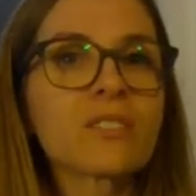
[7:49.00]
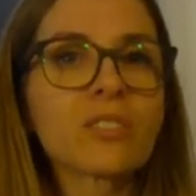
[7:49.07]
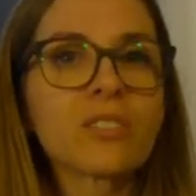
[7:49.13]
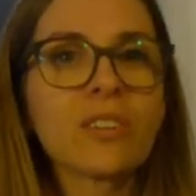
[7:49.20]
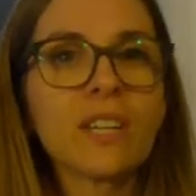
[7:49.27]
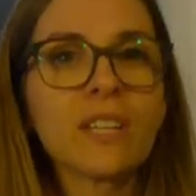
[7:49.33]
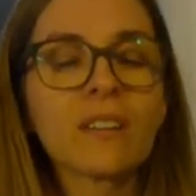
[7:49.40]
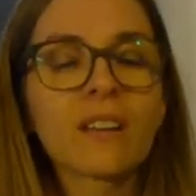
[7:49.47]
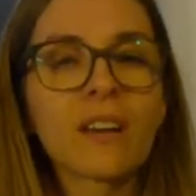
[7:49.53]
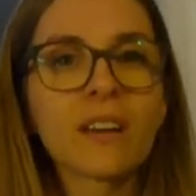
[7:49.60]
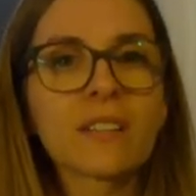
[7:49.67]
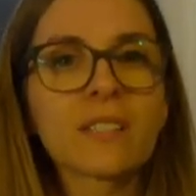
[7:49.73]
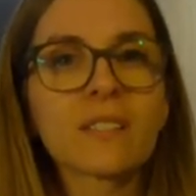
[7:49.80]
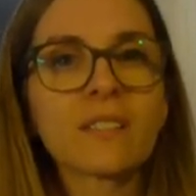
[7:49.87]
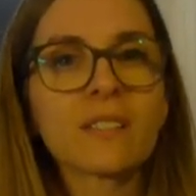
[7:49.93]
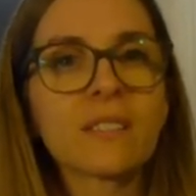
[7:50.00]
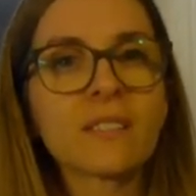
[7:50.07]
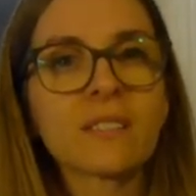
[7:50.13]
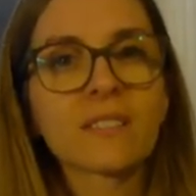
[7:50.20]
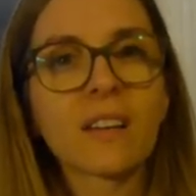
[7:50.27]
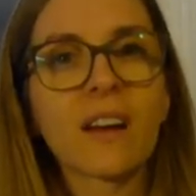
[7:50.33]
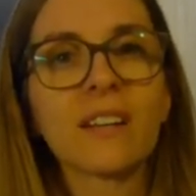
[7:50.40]
it nice
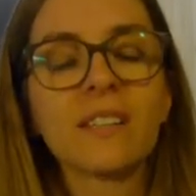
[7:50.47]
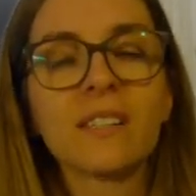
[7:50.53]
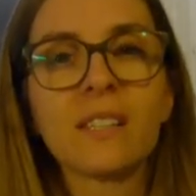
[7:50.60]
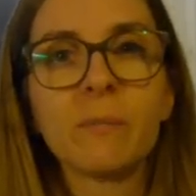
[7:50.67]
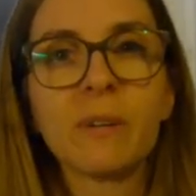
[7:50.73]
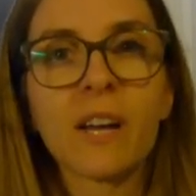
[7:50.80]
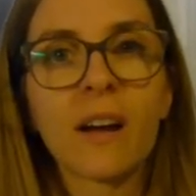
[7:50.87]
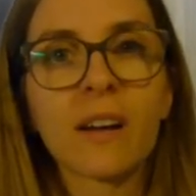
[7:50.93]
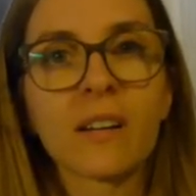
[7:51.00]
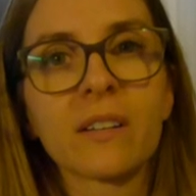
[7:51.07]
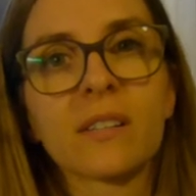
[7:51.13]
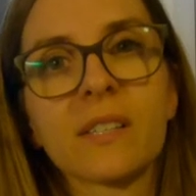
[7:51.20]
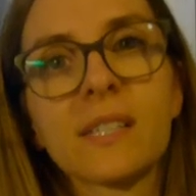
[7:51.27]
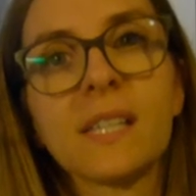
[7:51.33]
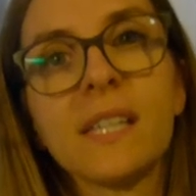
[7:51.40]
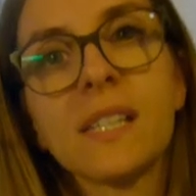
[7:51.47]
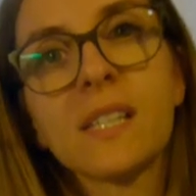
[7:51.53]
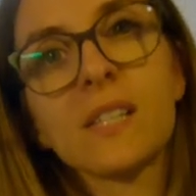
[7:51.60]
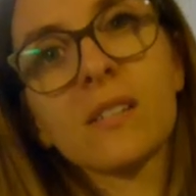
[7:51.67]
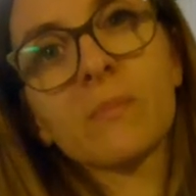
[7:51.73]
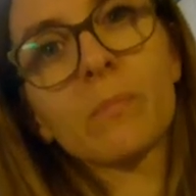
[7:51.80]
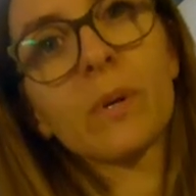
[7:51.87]
and tidy behind the
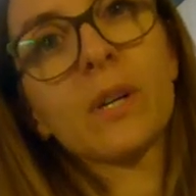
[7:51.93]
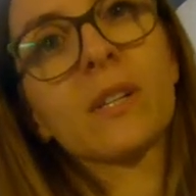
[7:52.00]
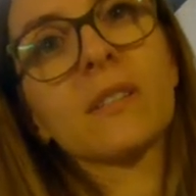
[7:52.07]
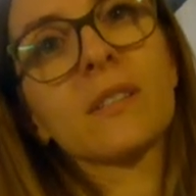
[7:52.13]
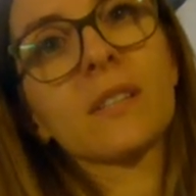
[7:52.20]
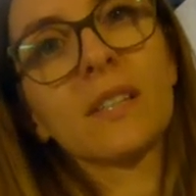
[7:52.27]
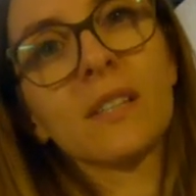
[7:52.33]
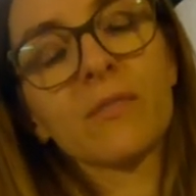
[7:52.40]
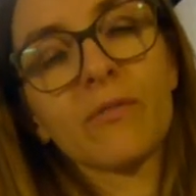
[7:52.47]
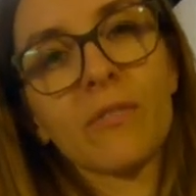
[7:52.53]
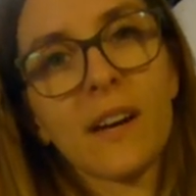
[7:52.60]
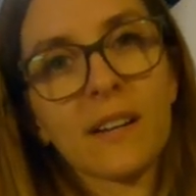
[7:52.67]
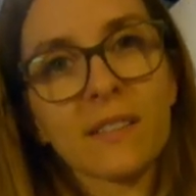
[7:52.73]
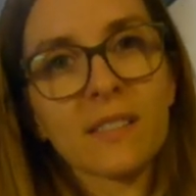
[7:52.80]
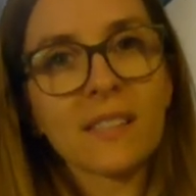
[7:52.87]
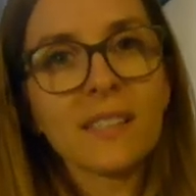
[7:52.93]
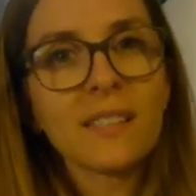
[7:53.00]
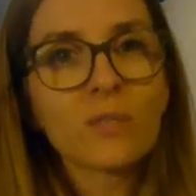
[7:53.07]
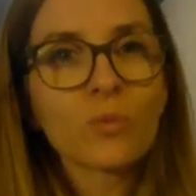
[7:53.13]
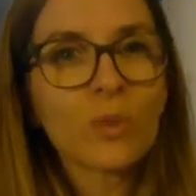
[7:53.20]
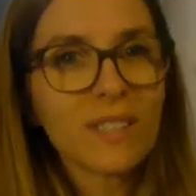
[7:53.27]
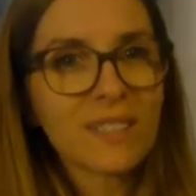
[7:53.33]
seats, but in fact
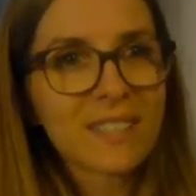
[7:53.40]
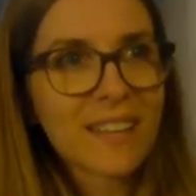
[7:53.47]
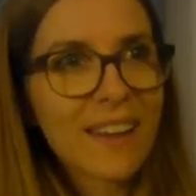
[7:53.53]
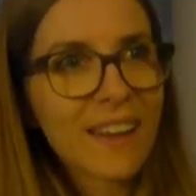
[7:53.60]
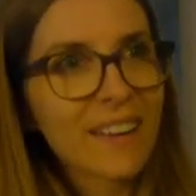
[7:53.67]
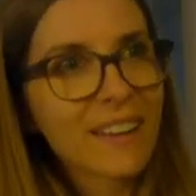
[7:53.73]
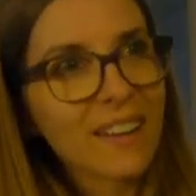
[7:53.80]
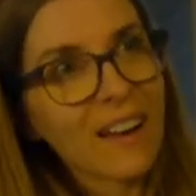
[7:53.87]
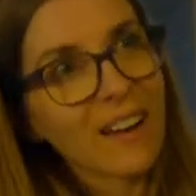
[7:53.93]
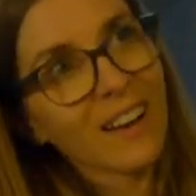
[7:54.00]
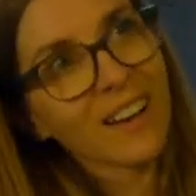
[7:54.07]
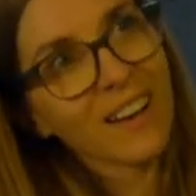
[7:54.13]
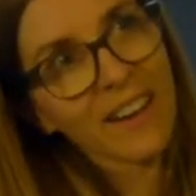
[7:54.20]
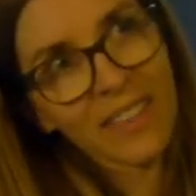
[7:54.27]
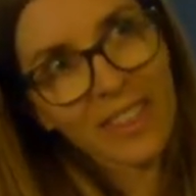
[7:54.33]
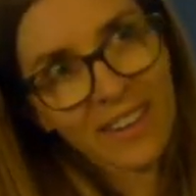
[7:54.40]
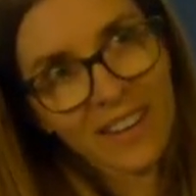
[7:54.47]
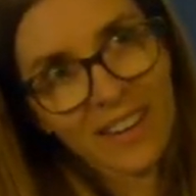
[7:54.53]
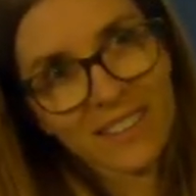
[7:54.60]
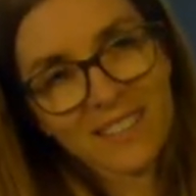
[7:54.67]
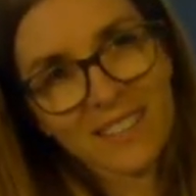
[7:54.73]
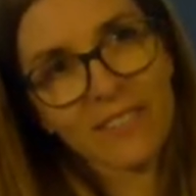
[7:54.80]
it will take, I
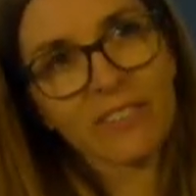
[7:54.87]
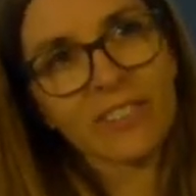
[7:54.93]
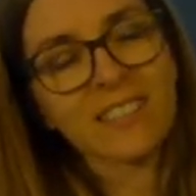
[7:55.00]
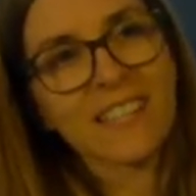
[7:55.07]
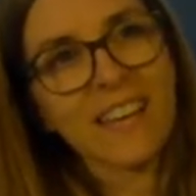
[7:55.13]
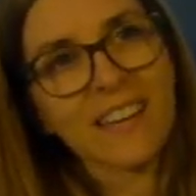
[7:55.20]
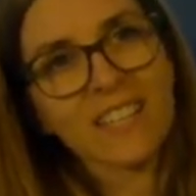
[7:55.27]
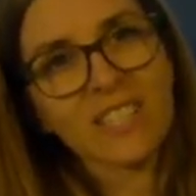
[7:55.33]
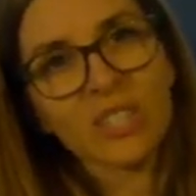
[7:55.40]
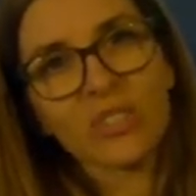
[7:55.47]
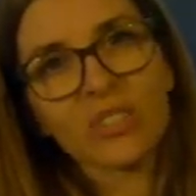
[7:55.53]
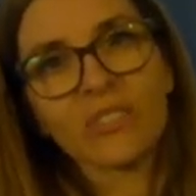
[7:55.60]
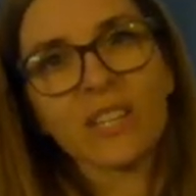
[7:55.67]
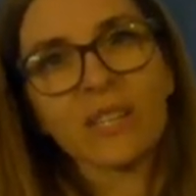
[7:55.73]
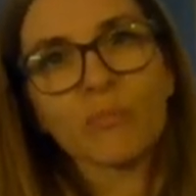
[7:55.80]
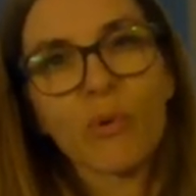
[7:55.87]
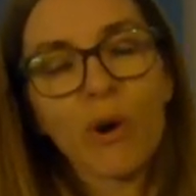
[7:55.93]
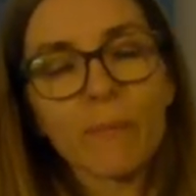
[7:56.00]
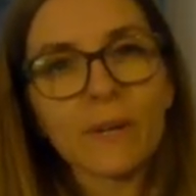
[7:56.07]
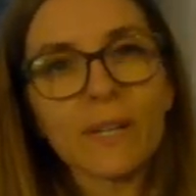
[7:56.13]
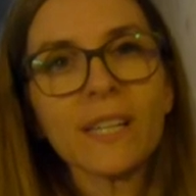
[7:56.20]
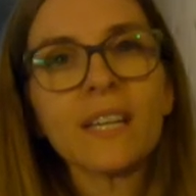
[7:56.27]
think, several days to do it
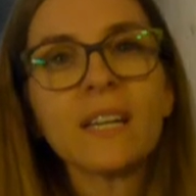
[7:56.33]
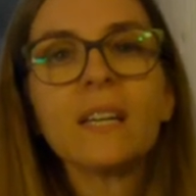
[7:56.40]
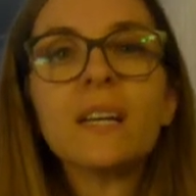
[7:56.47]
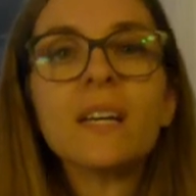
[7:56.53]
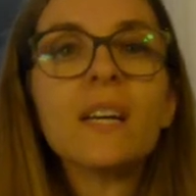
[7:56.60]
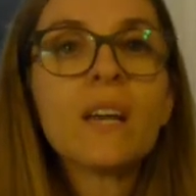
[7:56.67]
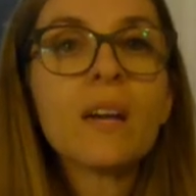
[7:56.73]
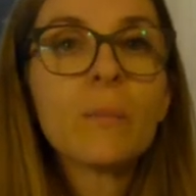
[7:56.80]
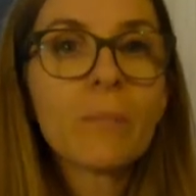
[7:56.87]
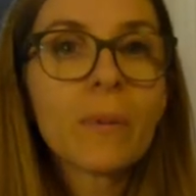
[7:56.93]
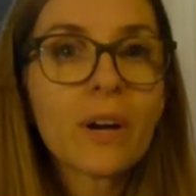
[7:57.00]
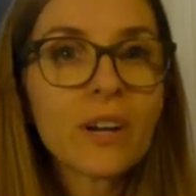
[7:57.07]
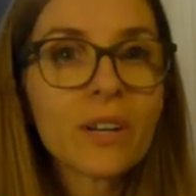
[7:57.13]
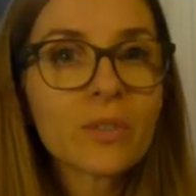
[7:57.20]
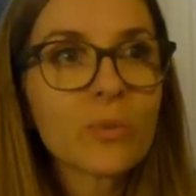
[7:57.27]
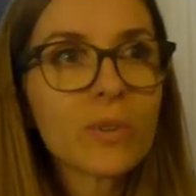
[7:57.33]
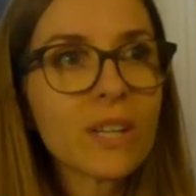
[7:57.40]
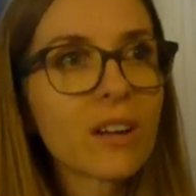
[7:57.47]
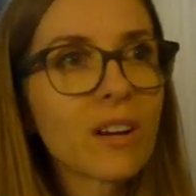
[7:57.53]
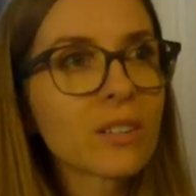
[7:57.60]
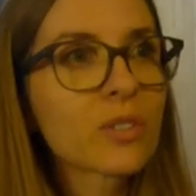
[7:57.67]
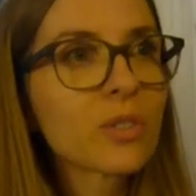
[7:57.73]
properly. But we're
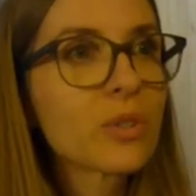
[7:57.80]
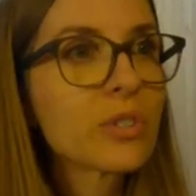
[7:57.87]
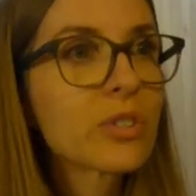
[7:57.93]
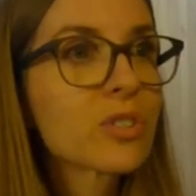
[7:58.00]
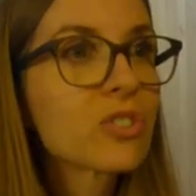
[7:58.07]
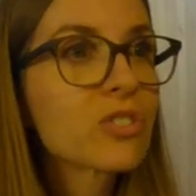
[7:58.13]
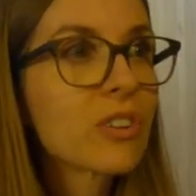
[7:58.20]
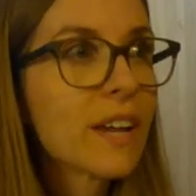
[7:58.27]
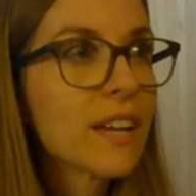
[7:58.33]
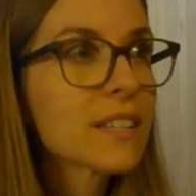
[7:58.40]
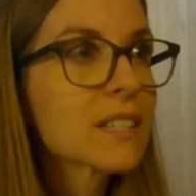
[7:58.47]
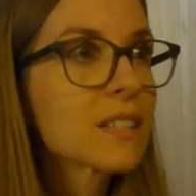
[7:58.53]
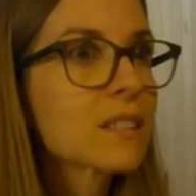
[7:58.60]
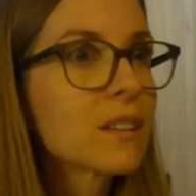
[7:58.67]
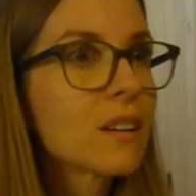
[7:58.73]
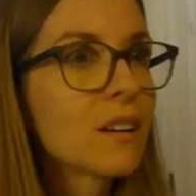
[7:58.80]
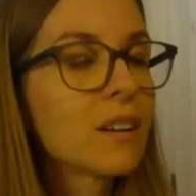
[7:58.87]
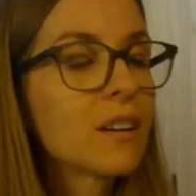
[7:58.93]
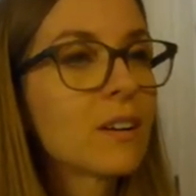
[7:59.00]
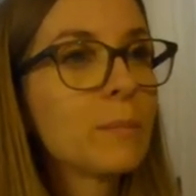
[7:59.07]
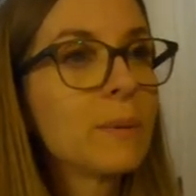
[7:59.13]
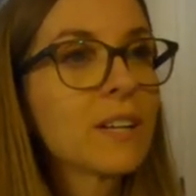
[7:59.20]
not too stressed
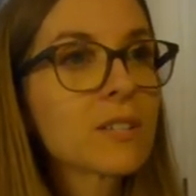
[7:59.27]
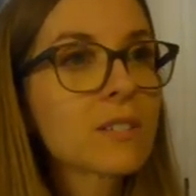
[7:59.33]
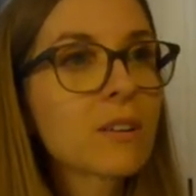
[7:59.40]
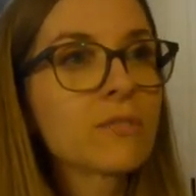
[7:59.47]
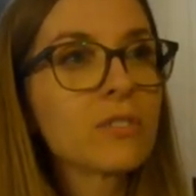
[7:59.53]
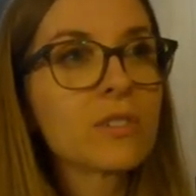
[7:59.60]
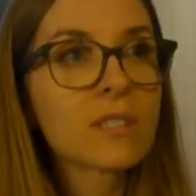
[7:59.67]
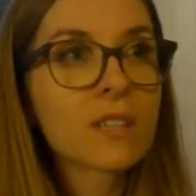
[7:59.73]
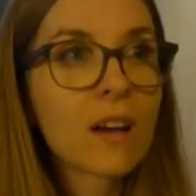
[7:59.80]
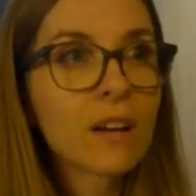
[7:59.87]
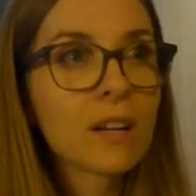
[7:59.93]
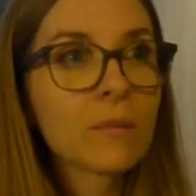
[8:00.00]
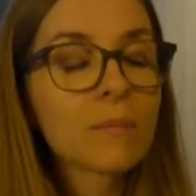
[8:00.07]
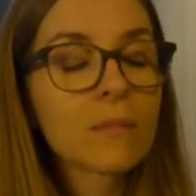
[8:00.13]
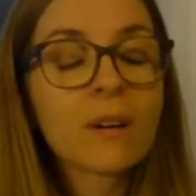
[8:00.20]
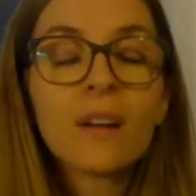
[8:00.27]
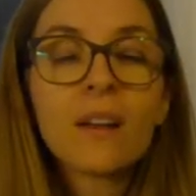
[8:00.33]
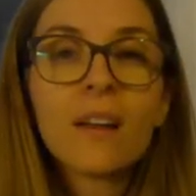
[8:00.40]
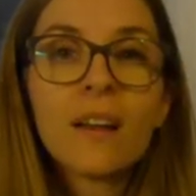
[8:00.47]
because of the time.